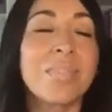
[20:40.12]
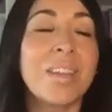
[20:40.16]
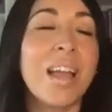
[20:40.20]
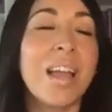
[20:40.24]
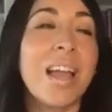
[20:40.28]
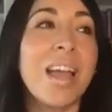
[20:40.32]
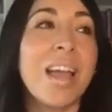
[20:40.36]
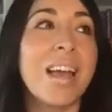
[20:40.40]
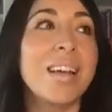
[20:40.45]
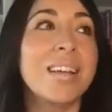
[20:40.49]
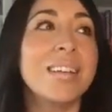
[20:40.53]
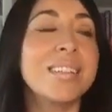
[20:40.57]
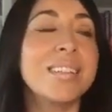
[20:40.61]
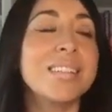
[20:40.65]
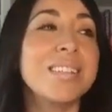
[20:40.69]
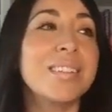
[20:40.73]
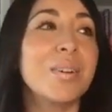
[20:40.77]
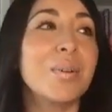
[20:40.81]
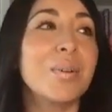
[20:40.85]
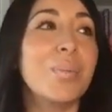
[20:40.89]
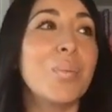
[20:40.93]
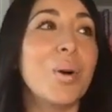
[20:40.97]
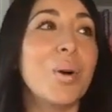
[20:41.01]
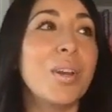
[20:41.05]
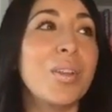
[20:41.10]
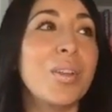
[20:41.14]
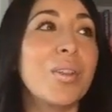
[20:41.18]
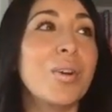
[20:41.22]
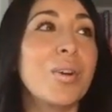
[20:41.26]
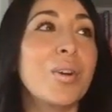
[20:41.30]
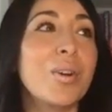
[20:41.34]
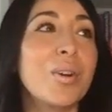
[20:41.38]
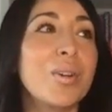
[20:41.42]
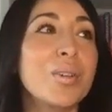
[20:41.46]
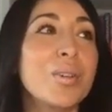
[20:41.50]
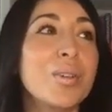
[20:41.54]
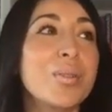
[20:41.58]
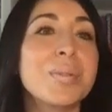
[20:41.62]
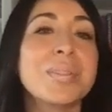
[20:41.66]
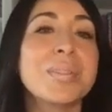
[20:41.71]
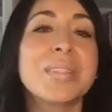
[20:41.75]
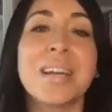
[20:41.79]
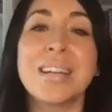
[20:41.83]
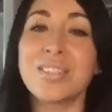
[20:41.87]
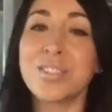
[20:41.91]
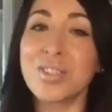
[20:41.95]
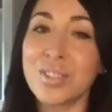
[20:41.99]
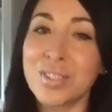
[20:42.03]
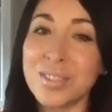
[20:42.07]
And one of the girls was
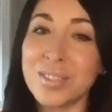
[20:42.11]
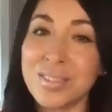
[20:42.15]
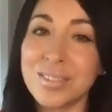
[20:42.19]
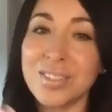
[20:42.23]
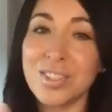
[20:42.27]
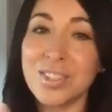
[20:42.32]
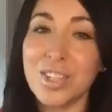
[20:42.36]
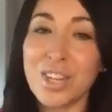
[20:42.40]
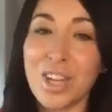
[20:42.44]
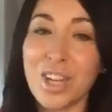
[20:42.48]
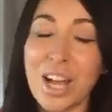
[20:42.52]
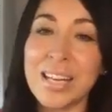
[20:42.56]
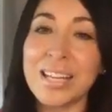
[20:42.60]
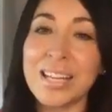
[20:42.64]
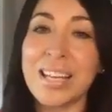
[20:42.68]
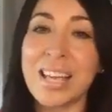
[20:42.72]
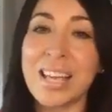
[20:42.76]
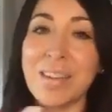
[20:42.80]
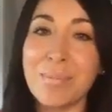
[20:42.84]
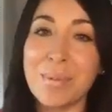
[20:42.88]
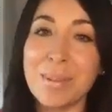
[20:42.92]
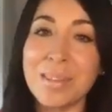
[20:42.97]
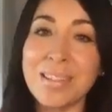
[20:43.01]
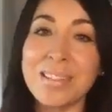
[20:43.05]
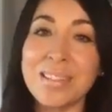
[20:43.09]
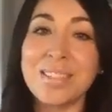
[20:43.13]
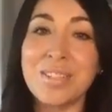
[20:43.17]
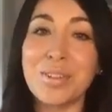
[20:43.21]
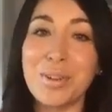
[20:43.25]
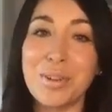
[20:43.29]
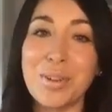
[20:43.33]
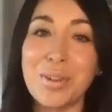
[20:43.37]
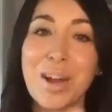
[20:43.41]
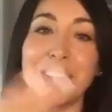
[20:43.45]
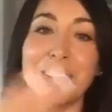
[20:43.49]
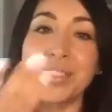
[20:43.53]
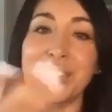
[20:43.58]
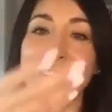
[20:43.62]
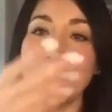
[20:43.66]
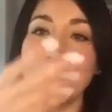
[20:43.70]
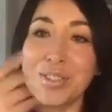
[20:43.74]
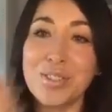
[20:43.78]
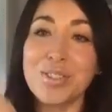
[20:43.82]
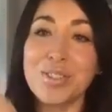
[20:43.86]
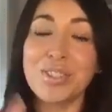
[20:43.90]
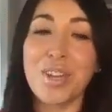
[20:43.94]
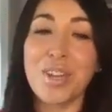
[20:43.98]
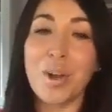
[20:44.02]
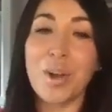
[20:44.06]
like, she kind of gave me this little nudge, like,
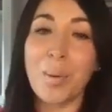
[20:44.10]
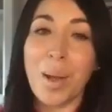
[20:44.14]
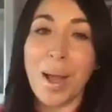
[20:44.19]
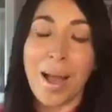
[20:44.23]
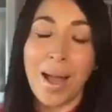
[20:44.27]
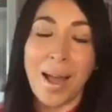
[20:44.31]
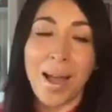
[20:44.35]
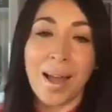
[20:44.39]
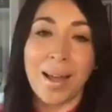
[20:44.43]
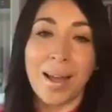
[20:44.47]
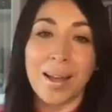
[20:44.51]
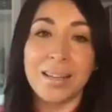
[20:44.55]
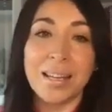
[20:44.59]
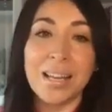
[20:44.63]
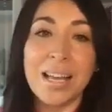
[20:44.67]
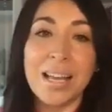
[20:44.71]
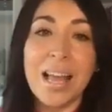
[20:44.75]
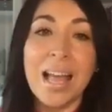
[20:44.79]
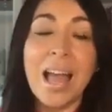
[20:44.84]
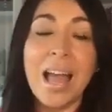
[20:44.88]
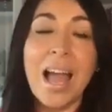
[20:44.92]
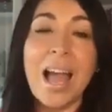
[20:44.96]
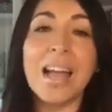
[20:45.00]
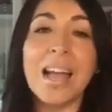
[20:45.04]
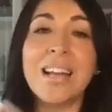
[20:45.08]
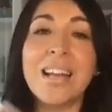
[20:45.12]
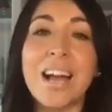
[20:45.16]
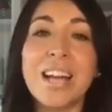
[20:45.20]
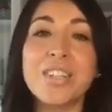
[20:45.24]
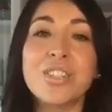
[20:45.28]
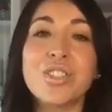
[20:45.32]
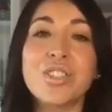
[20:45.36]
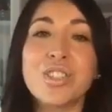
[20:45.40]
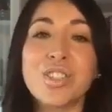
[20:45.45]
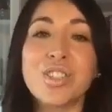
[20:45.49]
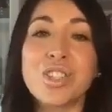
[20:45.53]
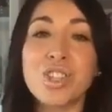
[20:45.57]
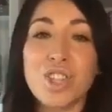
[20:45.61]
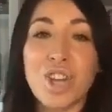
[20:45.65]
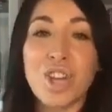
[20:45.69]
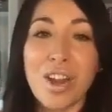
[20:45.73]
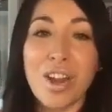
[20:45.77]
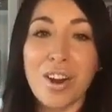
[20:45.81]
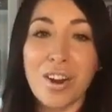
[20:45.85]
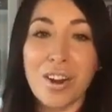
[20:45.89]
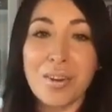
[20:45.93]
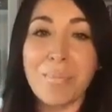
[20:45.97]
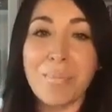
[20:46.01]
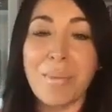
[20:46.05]
just go ahead. And I just
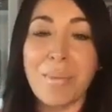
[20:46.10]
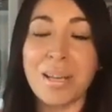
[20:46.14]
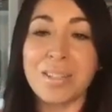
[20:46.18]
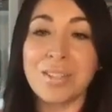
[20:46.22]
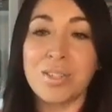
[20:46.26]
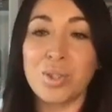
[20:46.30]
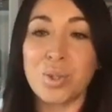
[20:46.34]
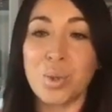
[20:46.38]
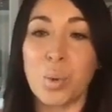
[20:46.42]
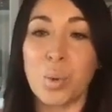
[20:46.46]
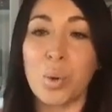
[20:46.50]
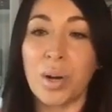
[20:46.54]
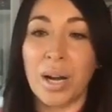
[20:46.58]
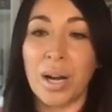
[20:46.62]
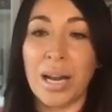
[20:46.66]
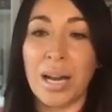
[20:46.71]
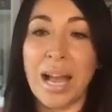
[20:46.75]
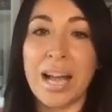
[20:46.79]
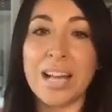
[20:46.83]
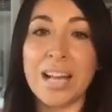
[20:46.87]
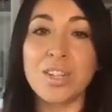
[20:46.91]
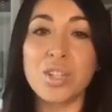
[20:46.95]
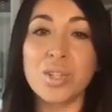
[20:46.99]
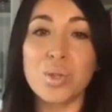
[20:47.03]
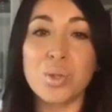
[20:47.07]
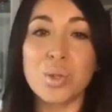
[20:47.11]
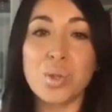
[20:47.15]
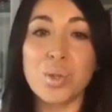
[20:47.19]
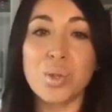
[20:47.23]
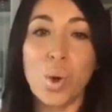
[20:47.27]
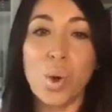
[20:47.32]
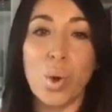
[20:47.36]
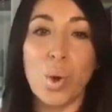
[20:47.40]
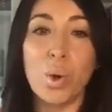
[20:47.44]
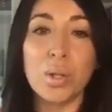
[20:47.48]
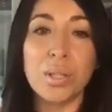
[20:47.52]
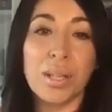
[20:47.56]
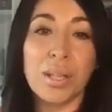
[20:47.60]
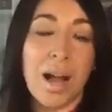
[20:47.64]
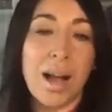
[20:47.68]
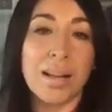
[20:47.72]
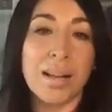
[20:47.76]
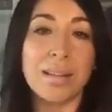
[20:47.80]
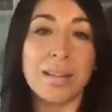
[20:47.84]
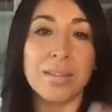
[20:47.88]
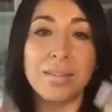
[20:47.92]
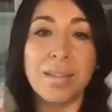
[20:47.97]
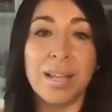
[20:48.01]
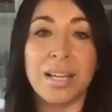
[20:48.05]
shared my story. I just told
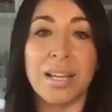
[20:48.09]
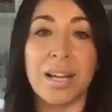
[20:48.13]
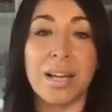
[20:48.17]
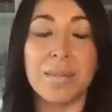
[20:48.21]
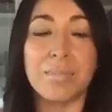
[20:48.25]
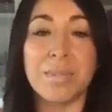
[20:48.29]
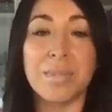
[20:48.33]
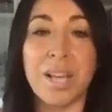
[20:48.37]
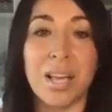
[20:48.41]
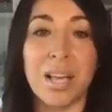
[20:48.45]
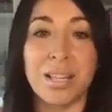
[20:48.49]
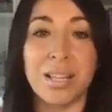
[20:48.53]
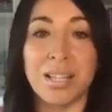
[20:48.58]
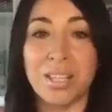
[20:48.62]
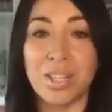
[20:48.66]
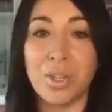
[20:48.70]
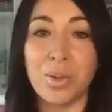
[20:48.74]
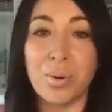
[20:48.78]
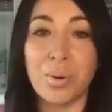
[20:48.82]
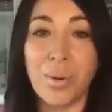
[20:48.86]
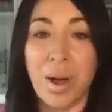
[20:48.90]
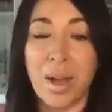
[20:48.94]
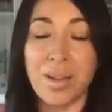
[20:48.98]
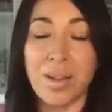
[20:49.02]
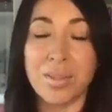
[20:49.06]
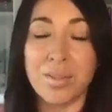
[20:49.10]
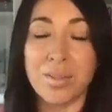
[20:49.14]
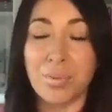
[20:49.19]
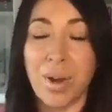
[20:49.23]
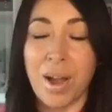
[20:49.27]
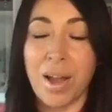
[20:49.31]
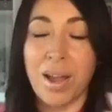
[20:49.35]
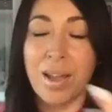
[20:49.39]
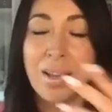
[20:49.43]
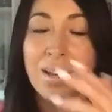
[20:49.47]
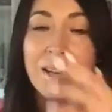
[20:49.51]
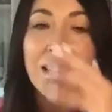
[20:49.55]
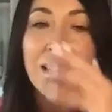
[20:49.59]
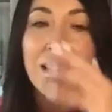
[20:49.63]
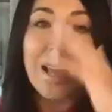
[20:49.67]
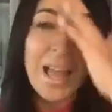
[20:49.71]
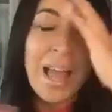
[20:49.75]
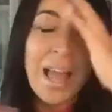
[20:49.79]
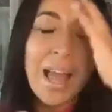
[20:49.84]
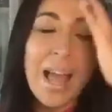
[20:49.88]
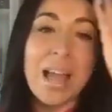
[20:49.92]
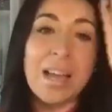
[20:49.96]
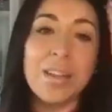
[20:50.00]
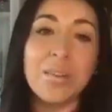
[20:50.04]
kind of like I'm telling you guys, right?
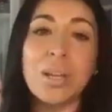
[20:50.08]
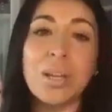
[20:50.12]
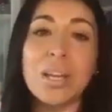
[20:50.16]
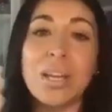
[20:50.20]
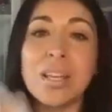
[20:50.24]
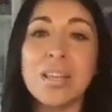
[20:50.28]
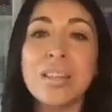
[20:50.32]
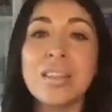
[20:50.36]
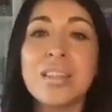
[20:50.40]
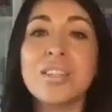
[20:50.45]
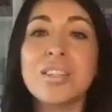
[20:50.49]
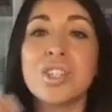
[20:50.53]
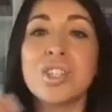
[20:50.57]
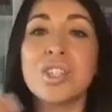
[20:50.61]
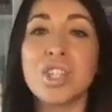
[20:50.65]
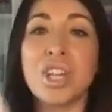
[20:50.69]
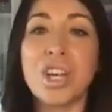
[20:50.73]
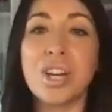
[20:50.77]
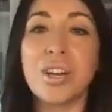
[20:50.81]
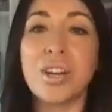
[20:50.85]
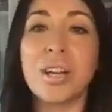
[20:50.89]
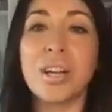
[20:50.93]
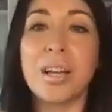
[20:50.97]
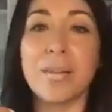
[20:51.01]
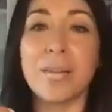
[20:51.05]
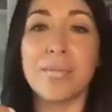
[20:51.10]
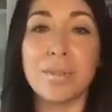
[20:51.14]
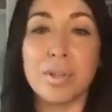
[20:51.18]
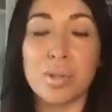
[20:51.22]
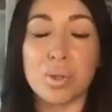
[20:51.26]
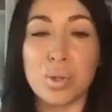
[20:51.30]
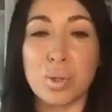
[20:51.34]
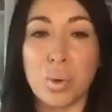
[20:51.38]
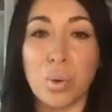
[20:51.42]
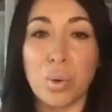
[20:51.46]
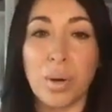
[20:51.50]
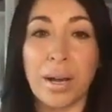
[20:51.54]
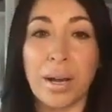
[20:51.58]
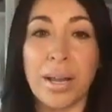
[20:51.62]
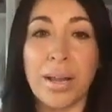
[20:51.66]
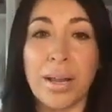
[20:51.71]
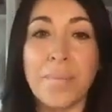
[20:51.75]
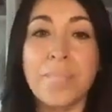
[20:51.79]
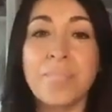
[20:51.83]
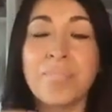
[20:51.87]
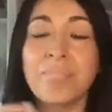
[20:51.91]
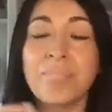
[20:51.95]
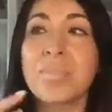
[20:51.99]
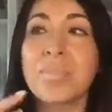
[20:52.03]
And in the sharing of the story,
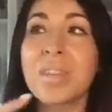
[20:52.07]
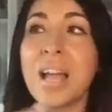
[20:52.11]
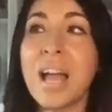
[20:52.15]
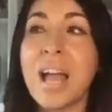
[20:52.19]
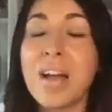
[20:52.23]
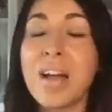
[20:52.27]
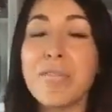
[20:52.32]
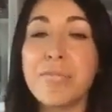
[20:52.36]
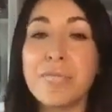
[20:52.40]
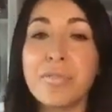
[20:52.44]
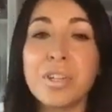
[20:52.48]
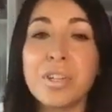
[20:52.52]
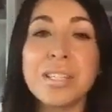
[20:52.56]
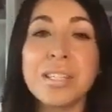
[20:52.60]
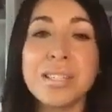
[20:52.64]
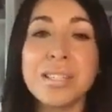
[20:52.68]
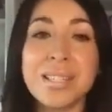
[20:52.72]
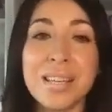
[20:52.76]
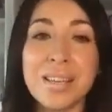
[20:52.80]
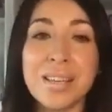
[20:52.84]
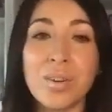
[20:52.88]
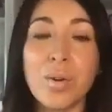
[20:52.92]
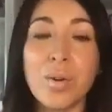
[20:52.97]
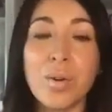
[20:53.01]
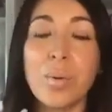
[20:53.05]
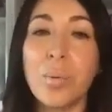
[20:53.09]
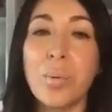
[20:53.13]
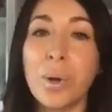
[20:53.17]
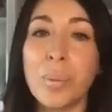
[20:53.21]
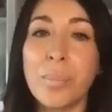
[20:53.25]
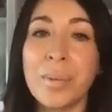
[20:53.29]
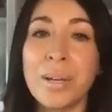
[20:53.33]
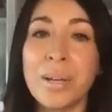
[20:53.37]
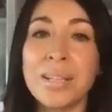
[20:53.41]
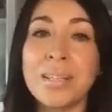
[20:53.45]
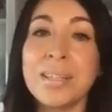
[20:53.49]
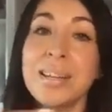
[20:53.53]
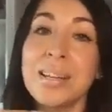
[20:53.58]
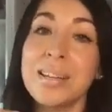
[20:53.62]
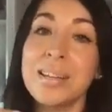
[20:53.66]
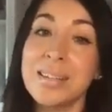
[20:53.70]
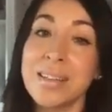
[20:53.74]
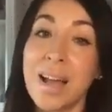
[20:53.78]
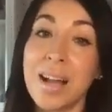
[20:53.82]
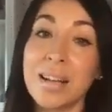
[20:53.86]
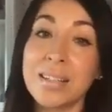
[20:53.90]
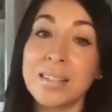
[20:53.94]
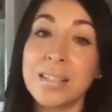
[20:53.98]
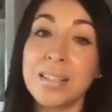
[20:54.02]
every single woman
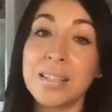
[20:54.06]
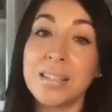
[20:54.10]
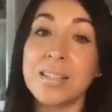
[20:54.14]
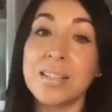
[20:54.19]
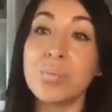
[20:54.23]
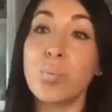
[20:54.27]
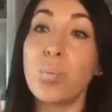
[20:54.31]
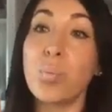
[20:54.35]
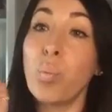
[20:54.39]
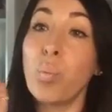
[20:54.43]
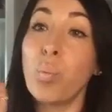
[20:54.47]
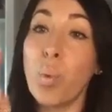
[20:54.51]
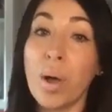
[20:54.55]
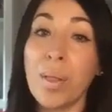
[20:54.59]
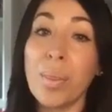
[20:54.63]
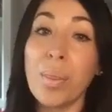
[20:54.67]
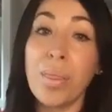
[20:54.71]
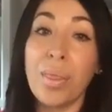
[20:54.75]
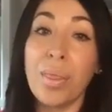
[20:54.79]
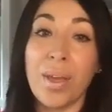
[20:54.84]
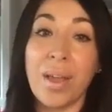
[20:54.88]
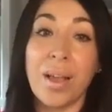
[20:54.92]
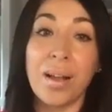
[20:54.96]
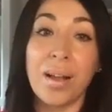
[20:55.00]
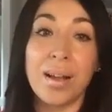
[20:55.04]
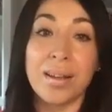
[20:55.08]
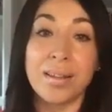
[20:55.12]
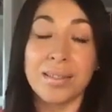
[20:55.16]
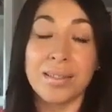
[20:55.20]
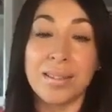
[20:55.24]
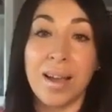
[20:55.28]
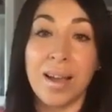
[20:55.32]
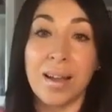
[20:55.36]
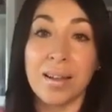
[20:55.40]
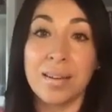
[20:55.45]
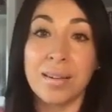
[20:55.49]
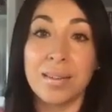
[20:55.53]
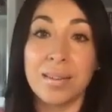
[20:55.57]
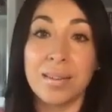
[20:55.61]
connected to one thing I said.